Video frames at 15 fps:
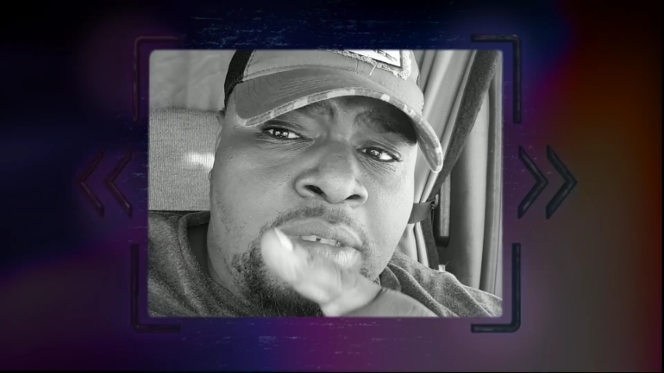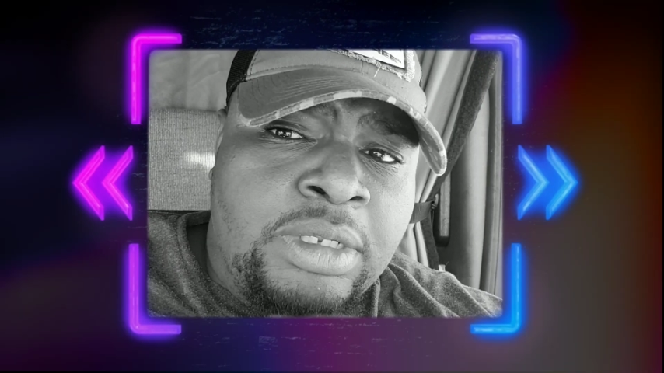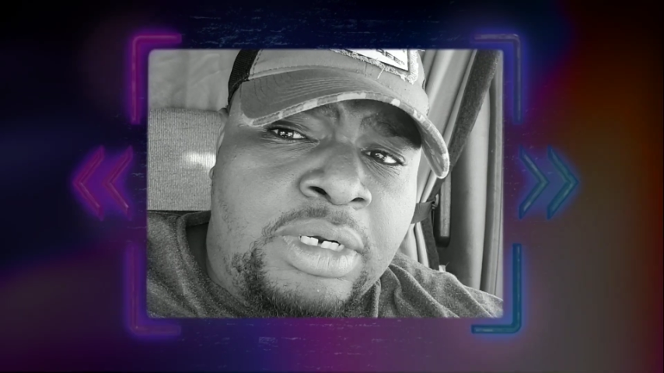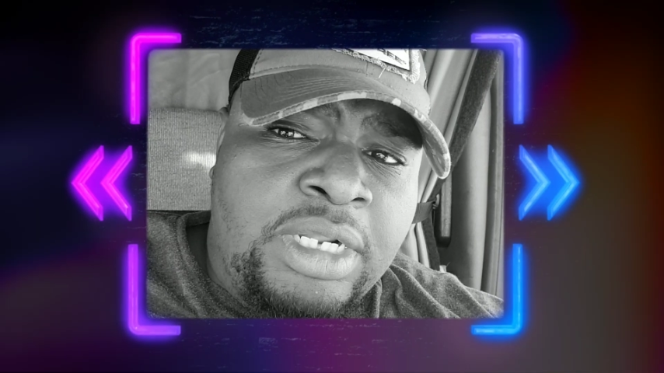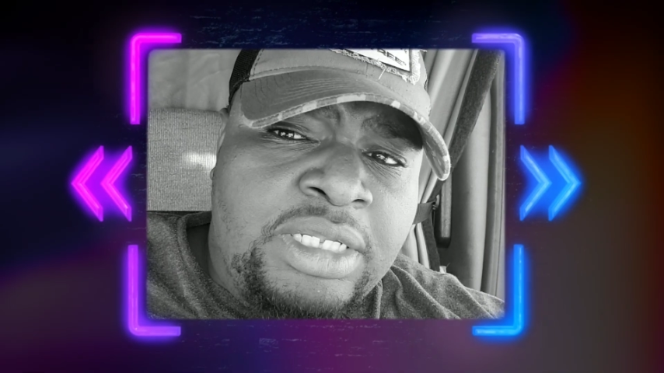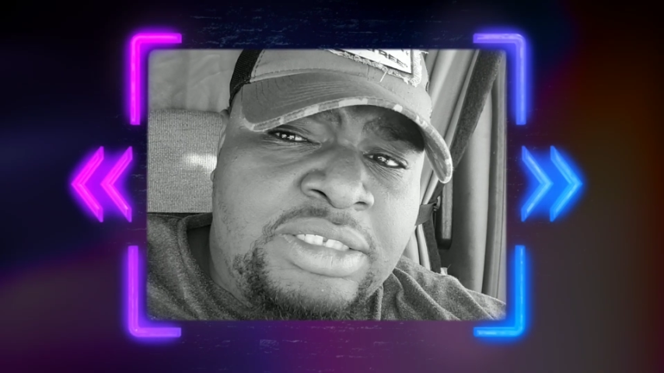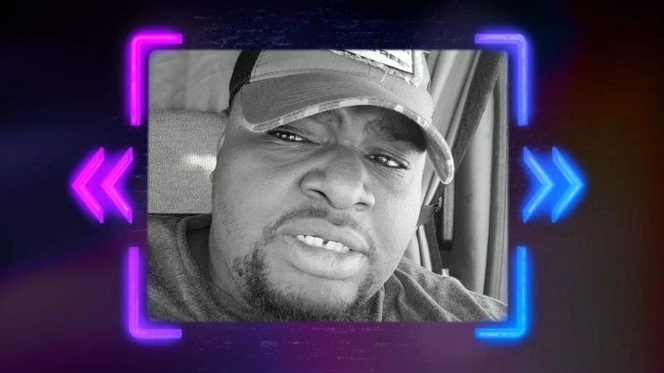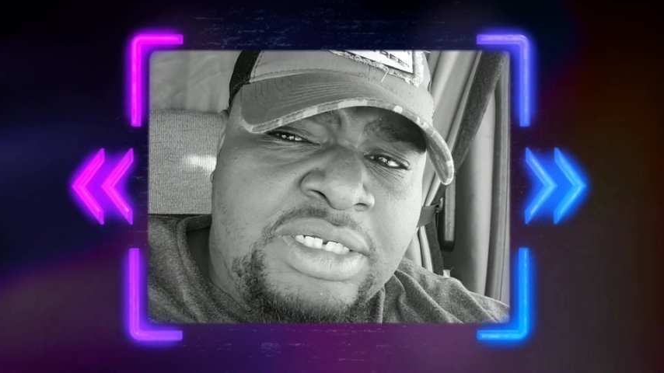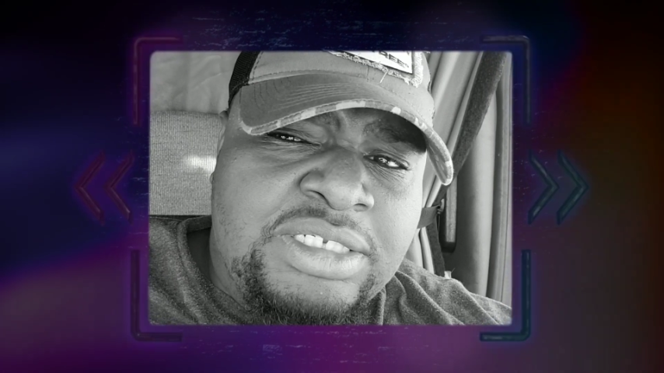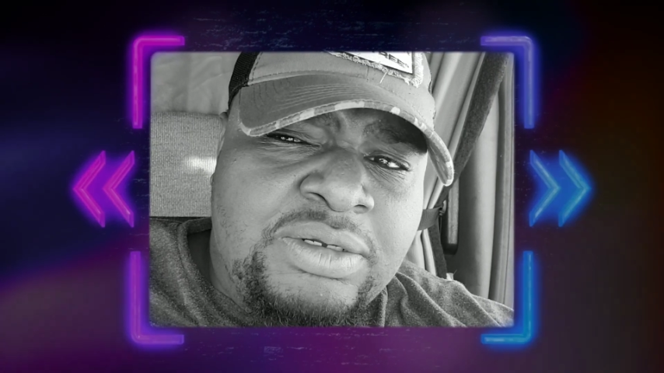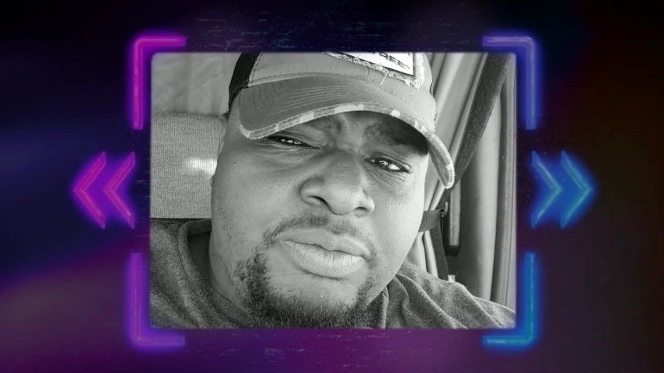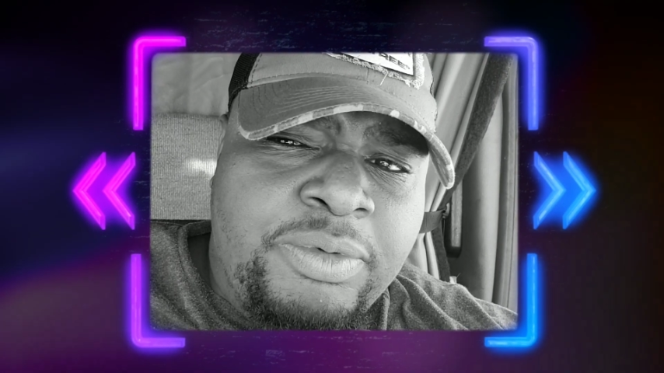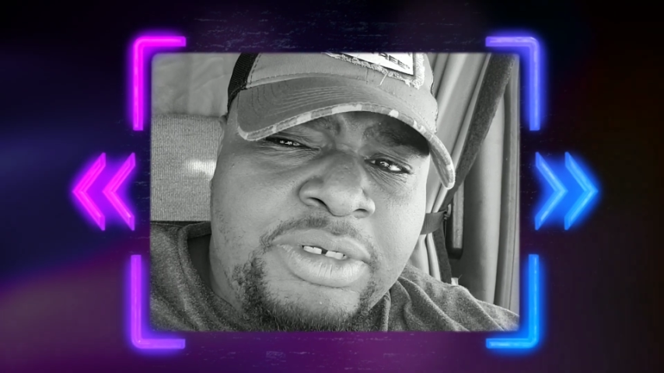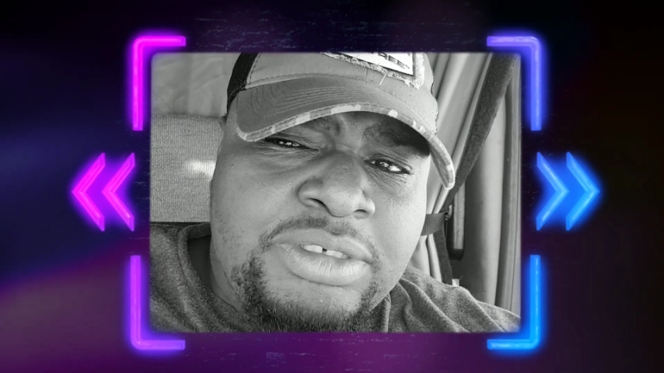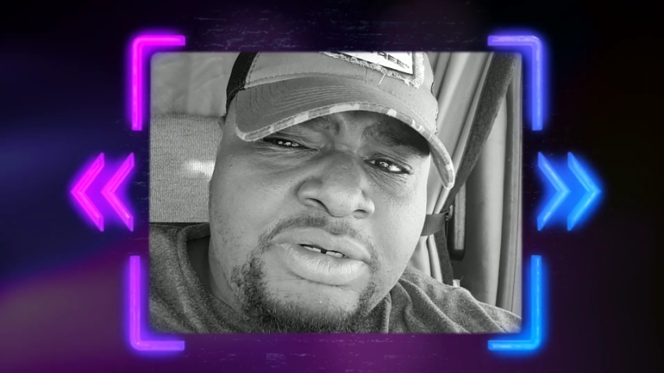The link to this
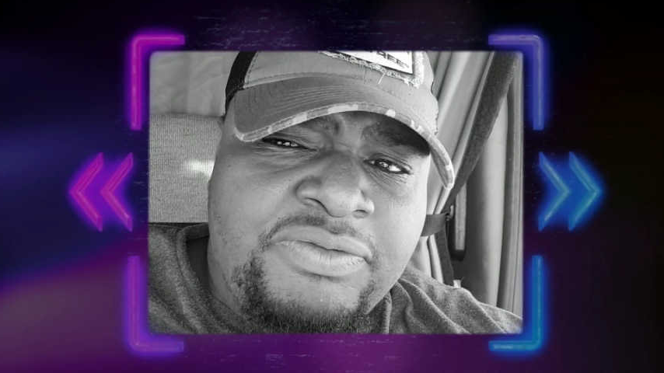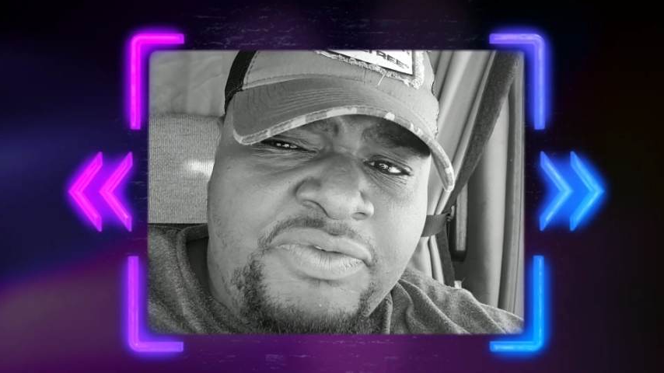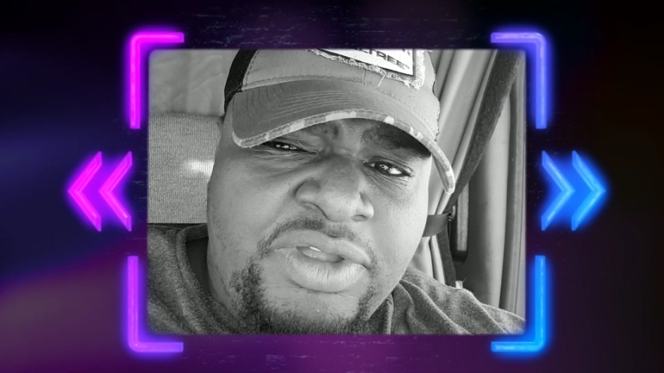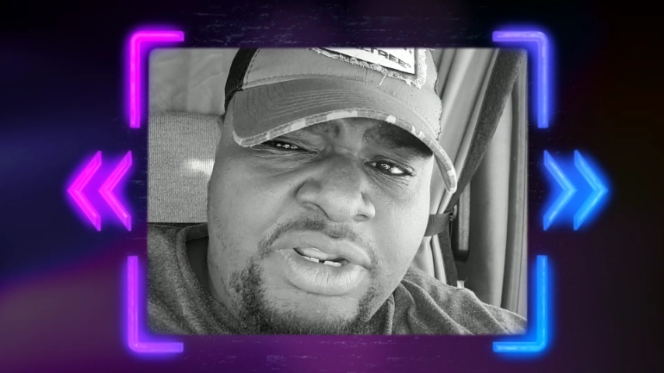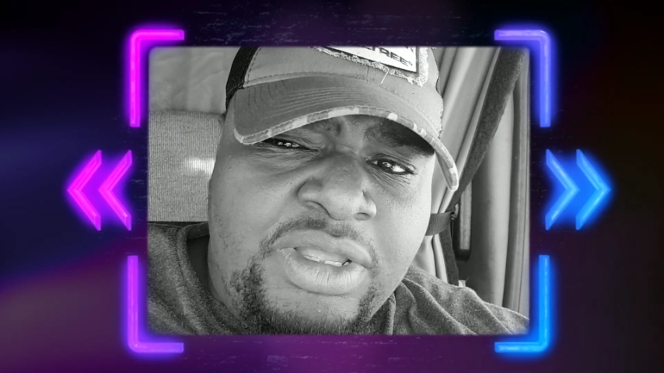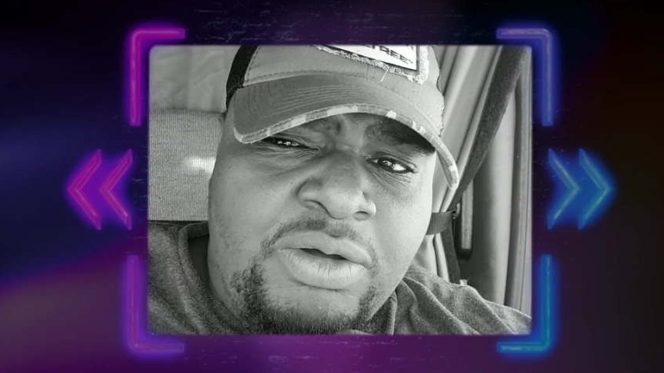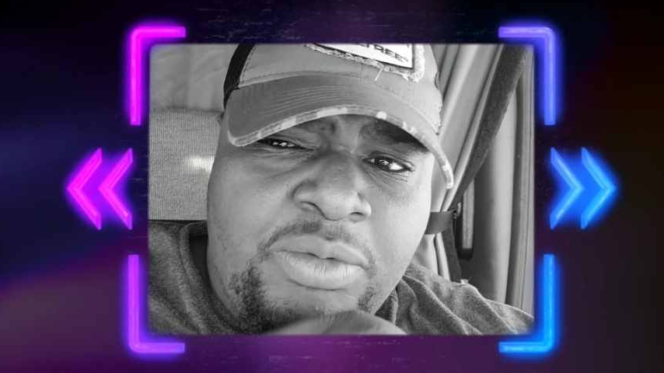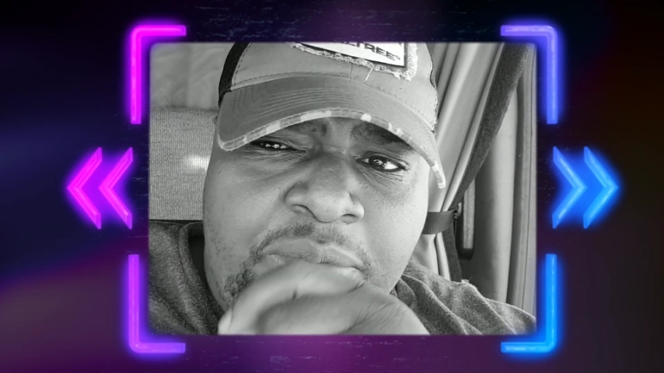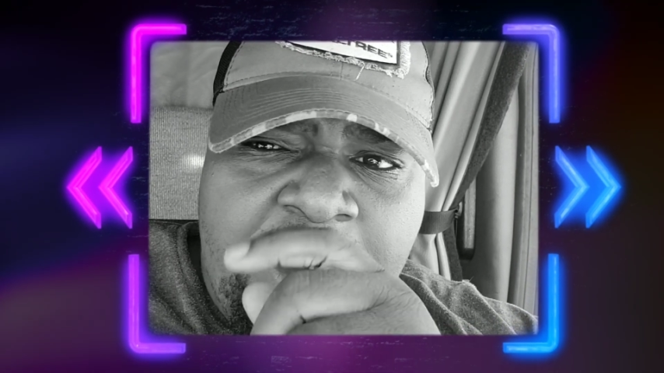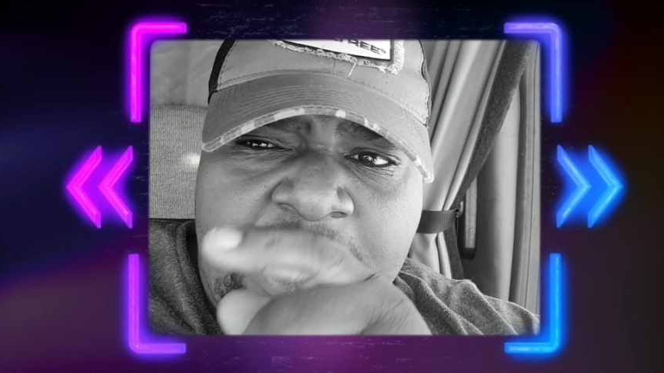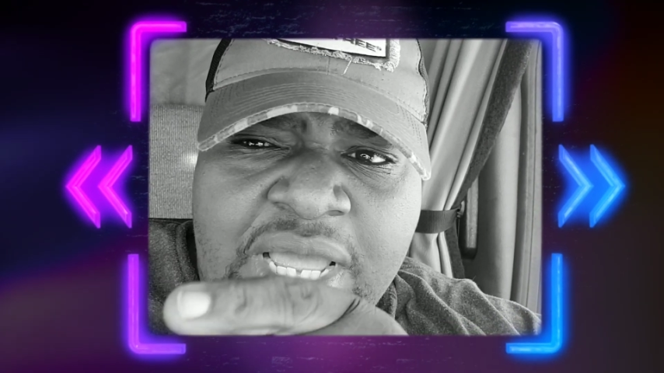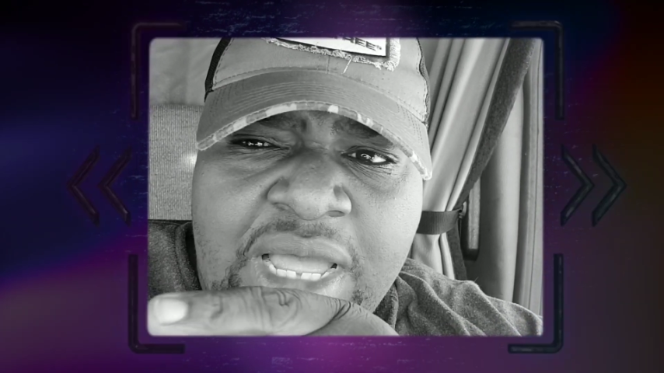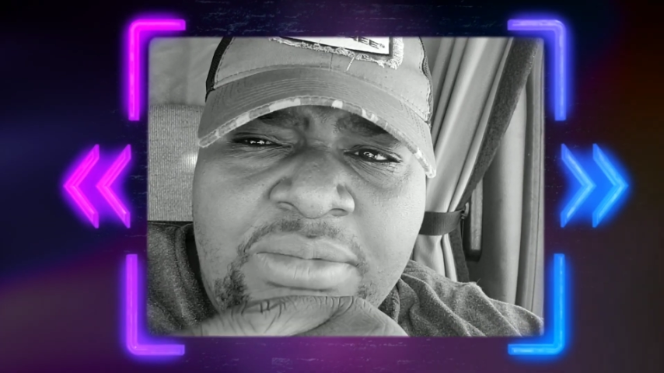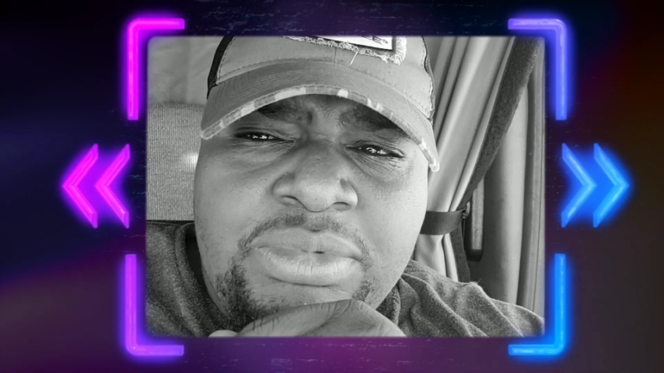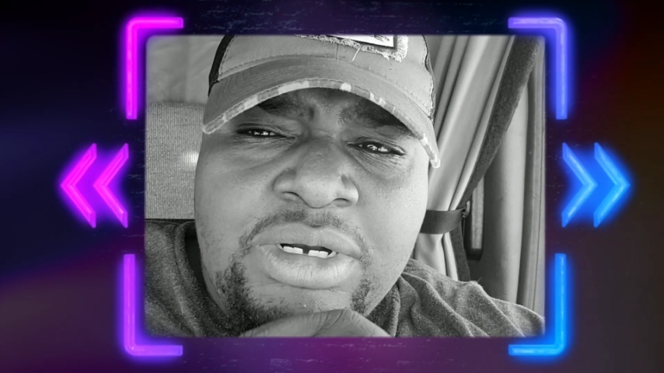original video will be
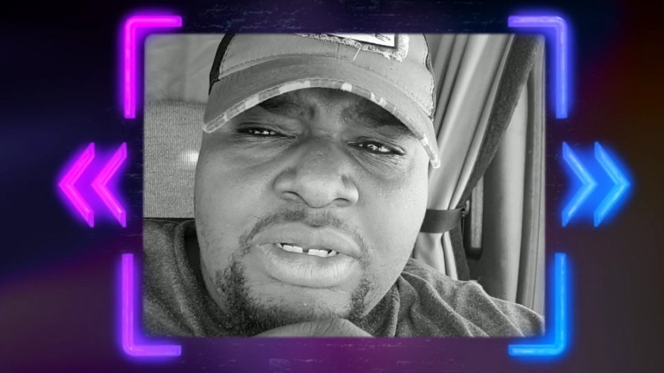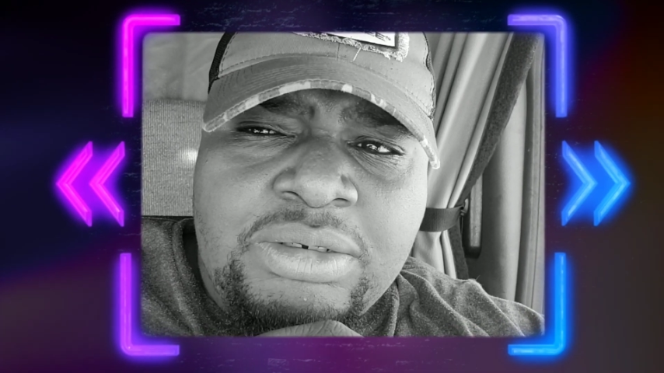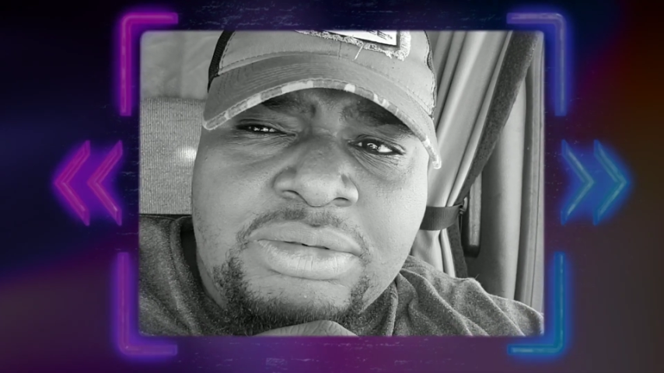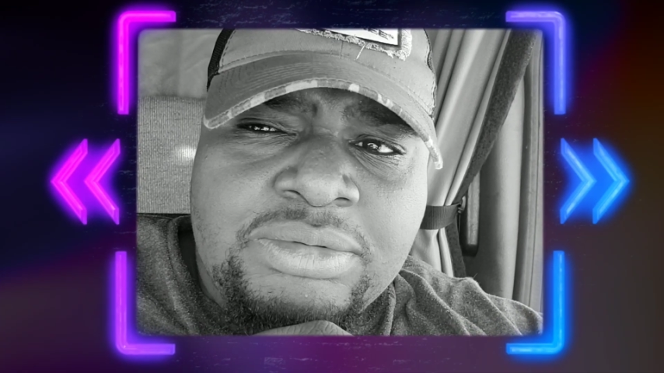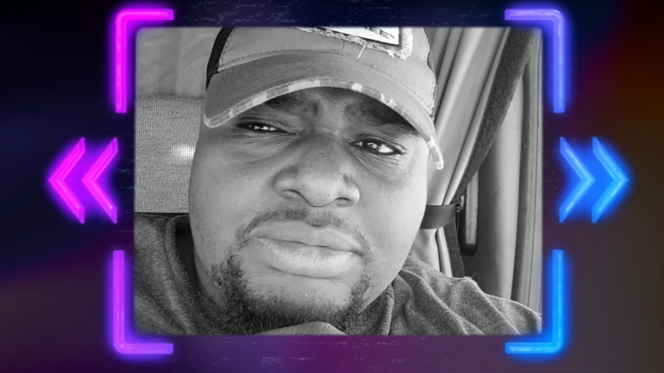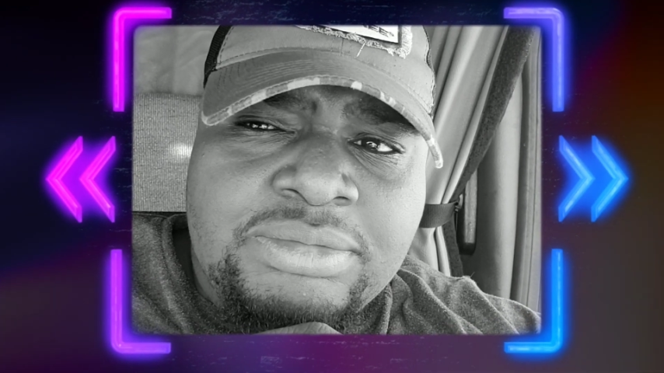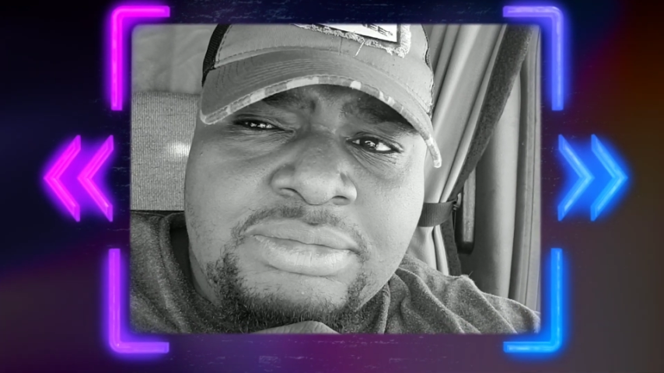down below.